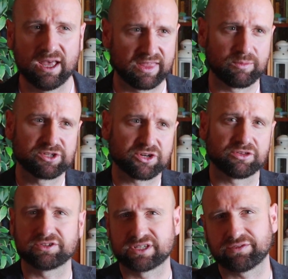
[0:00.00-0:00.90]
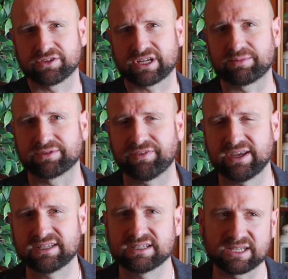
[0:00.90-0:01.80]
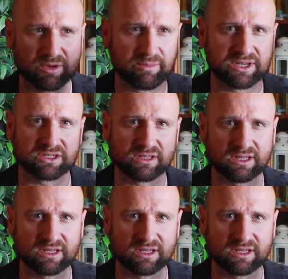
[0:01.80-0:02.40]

then we show those different types of faces, and we measure